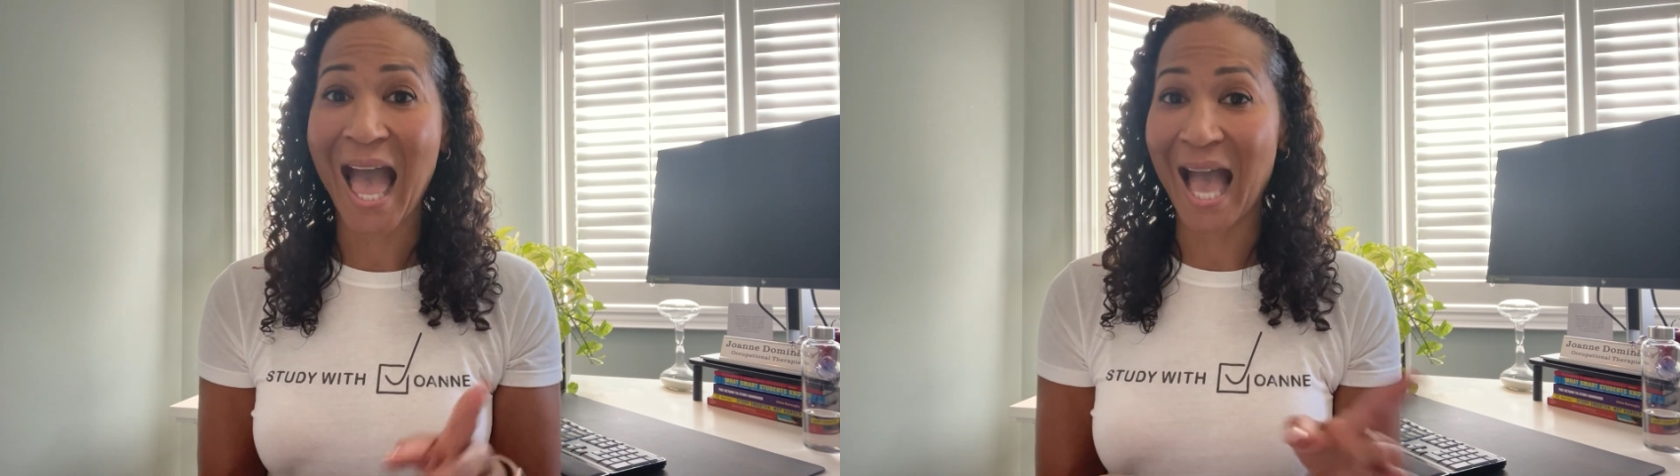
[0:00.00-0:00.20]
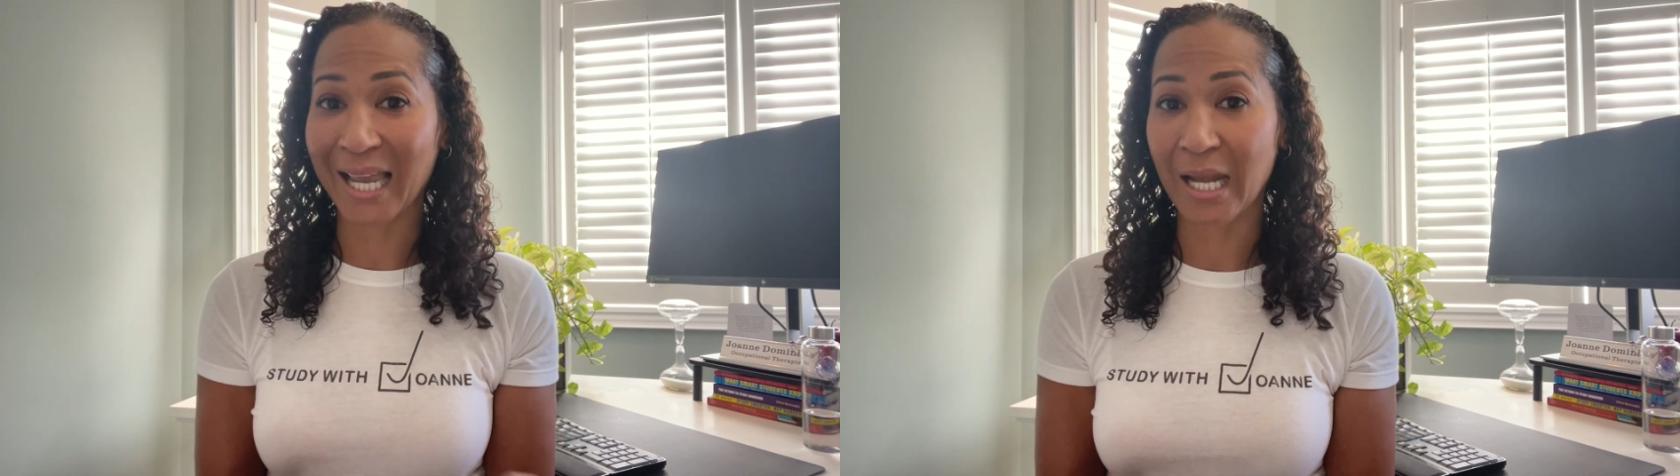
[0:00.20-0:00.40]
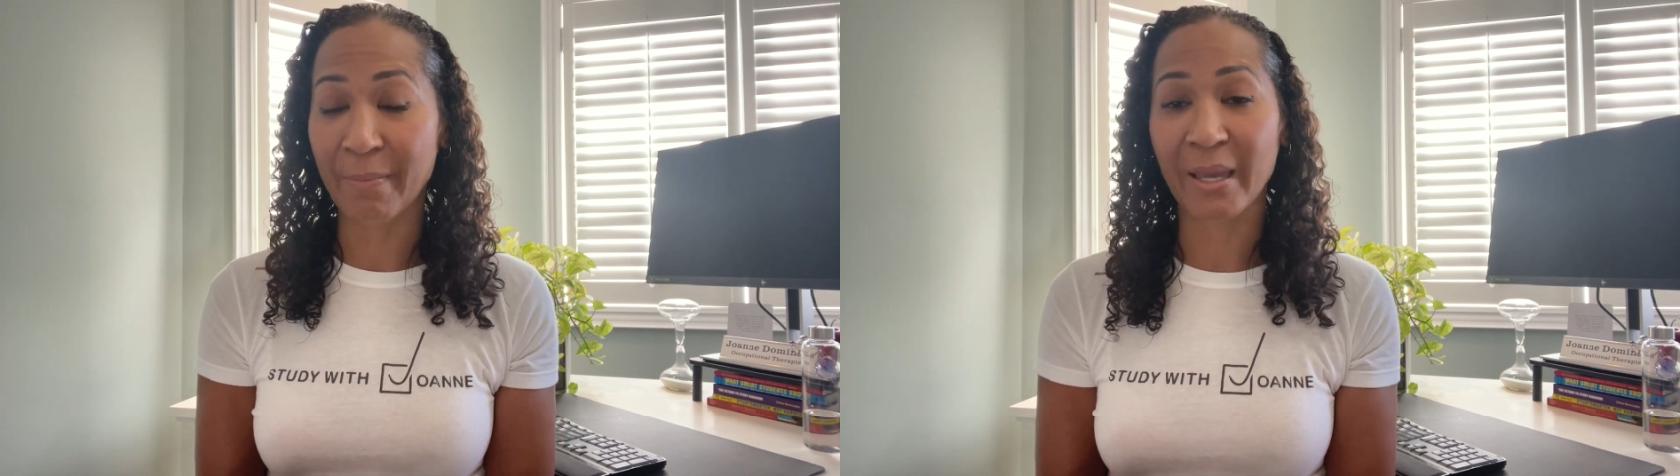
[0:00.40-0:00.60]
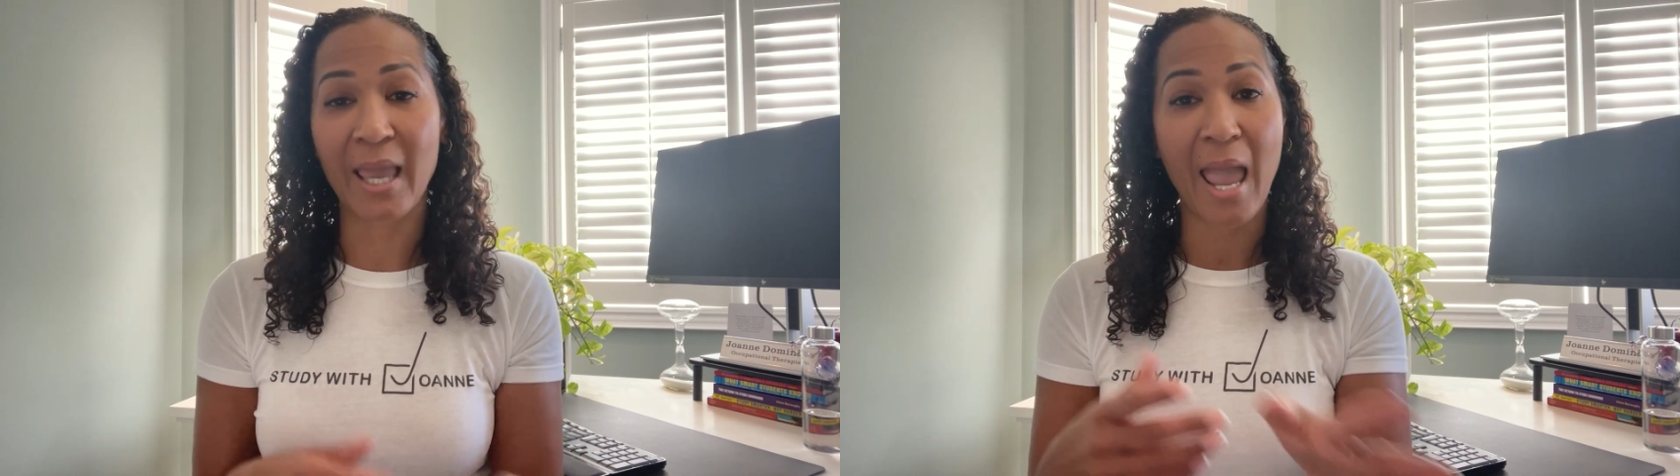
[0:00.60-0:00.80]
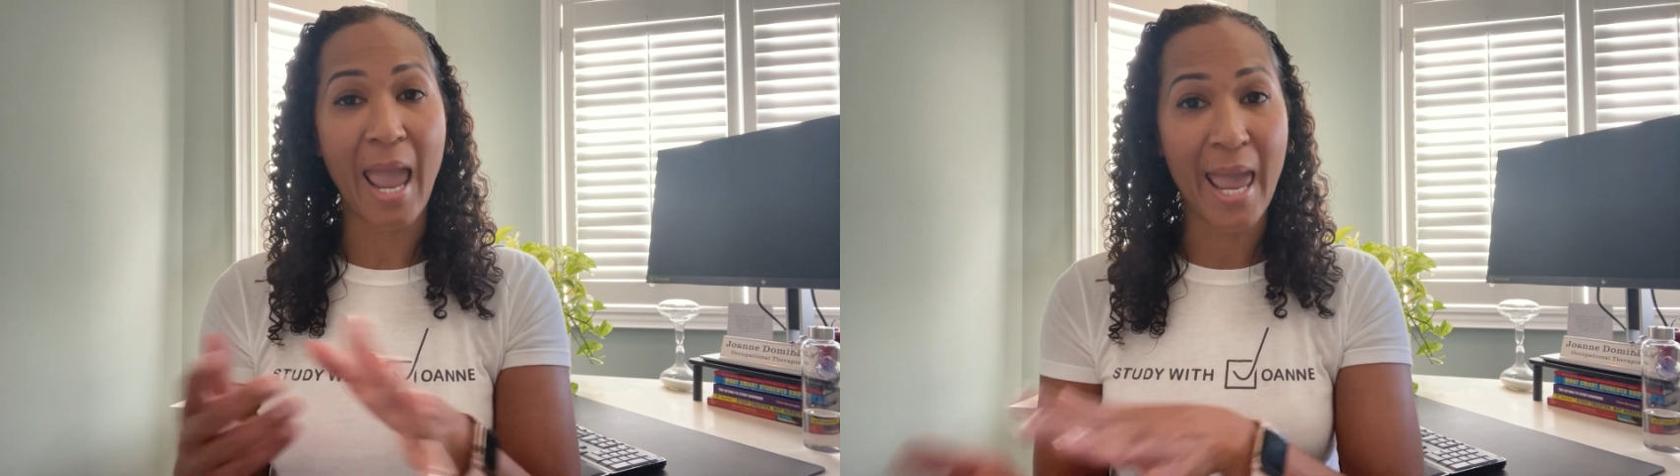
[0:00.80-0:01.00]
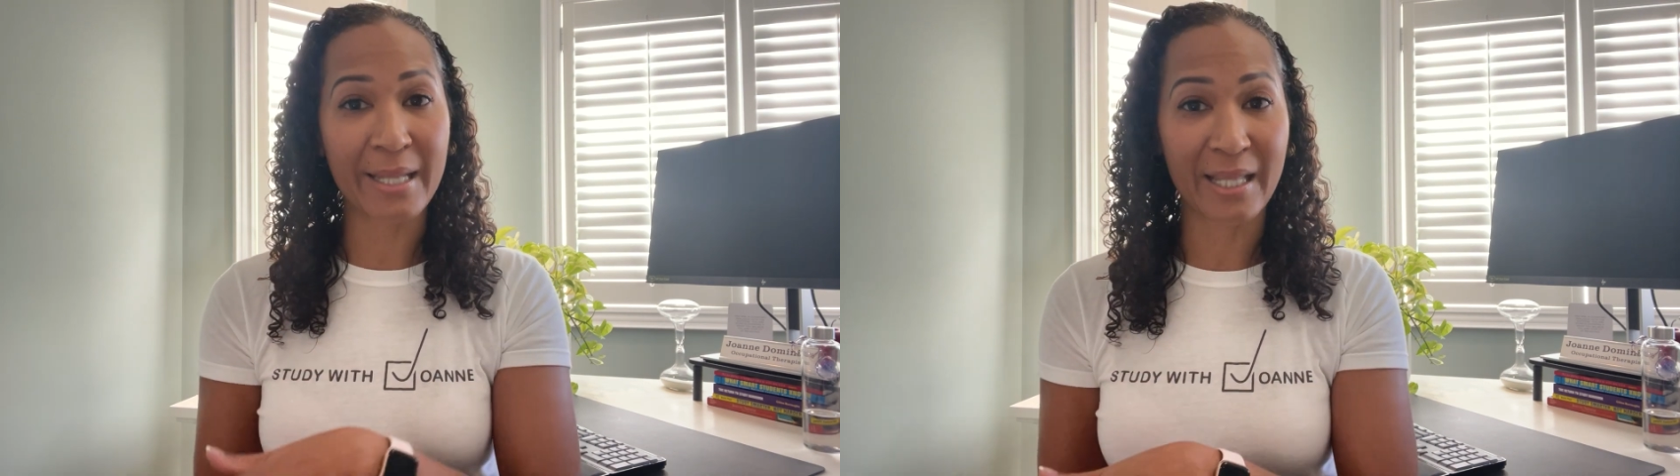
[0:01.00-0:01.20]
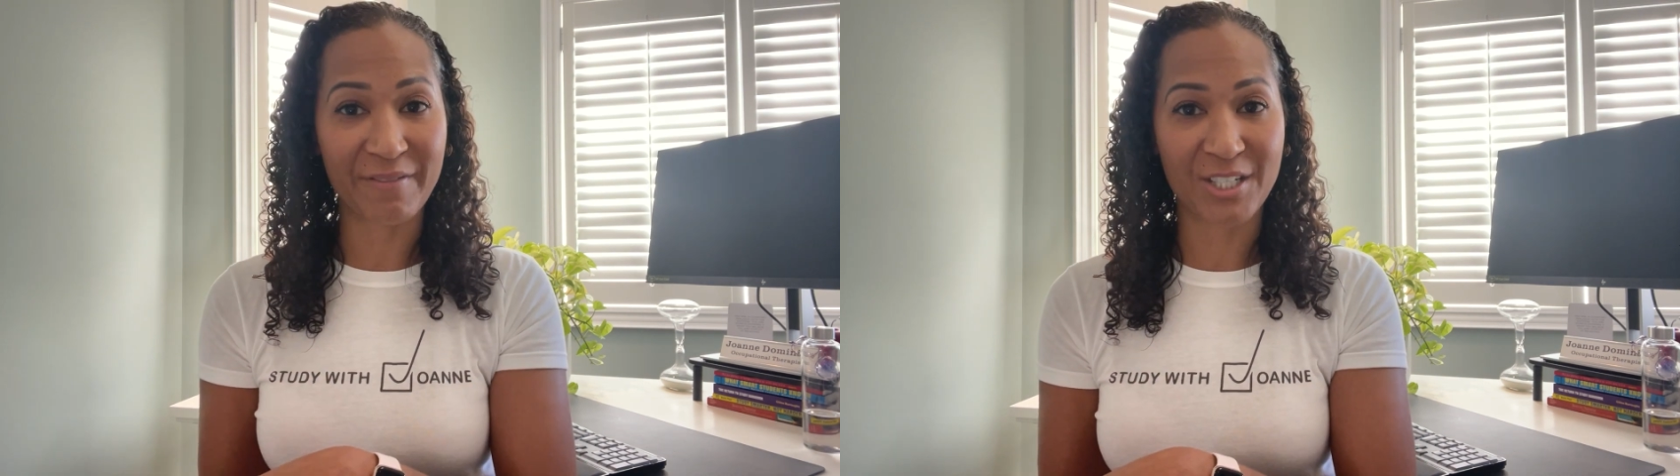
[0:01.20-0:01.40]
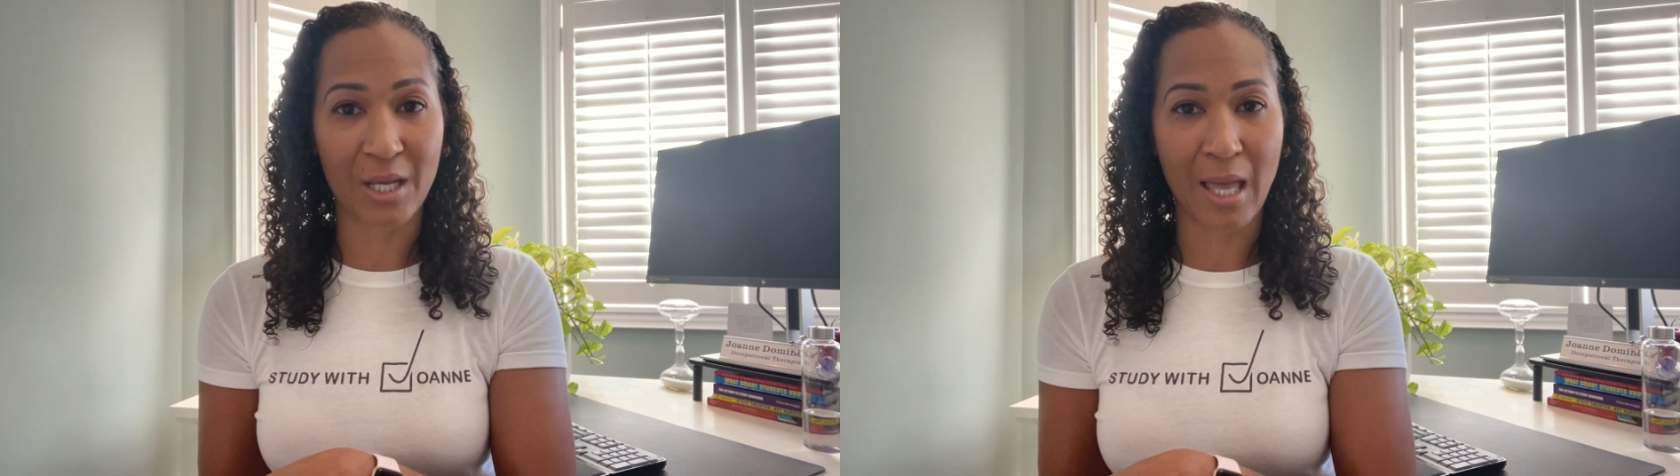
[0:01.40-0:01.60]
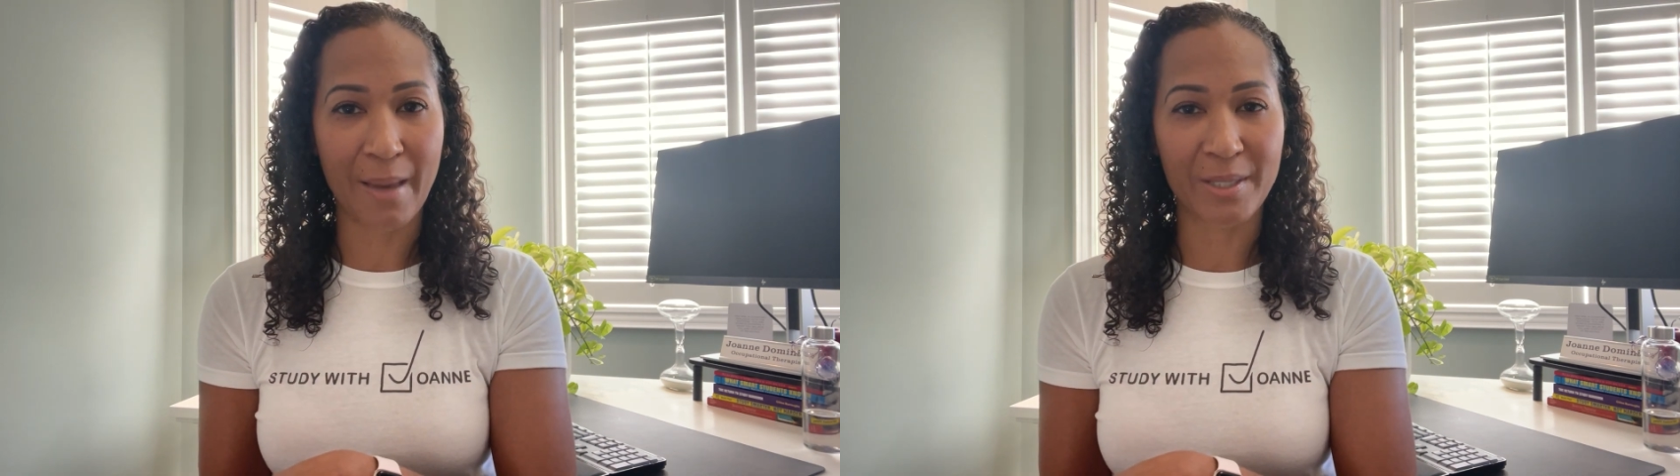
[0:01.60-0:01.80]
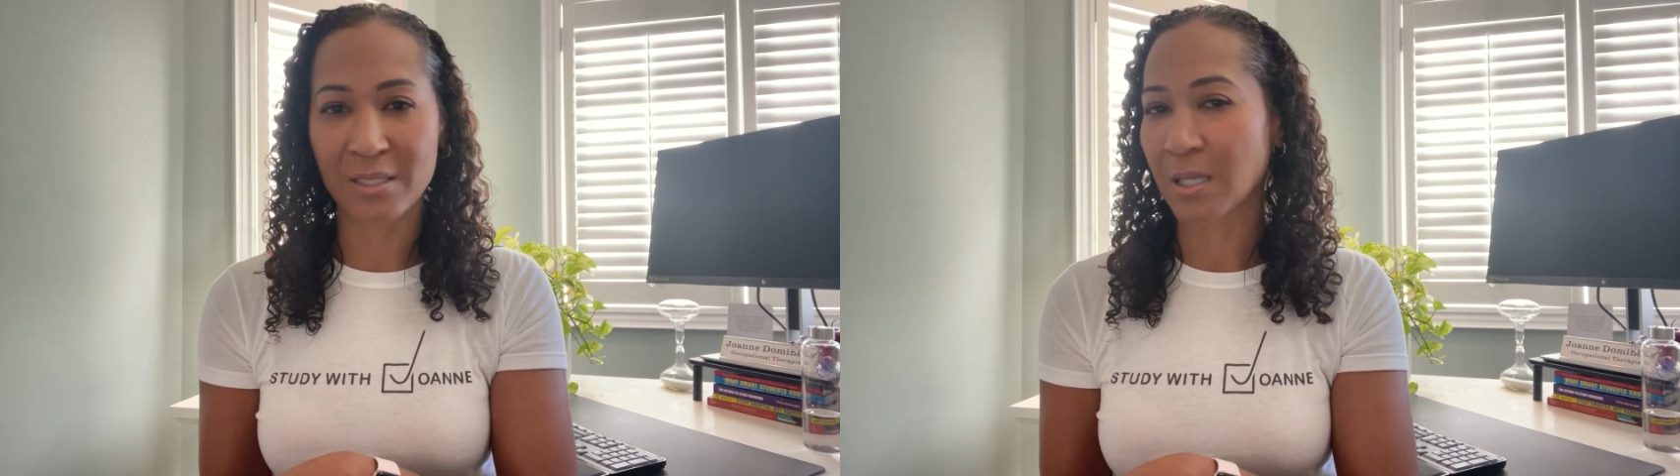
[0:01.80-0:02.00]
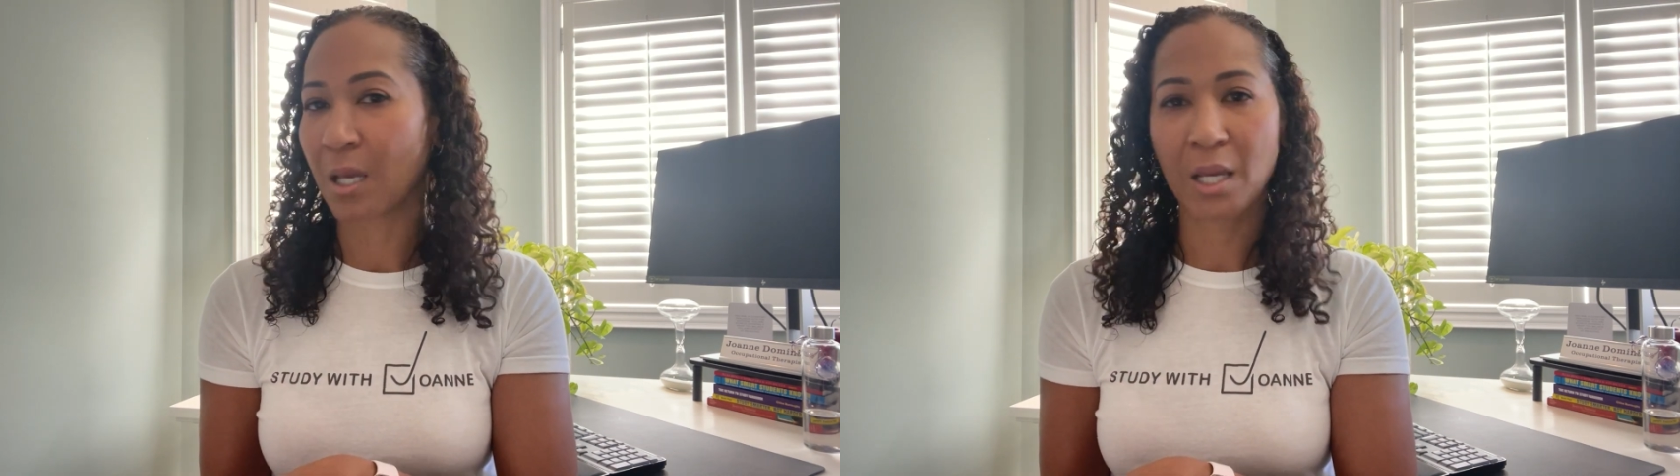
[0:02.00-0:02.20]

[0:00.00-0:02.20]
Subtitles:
academic and lifestyle habits.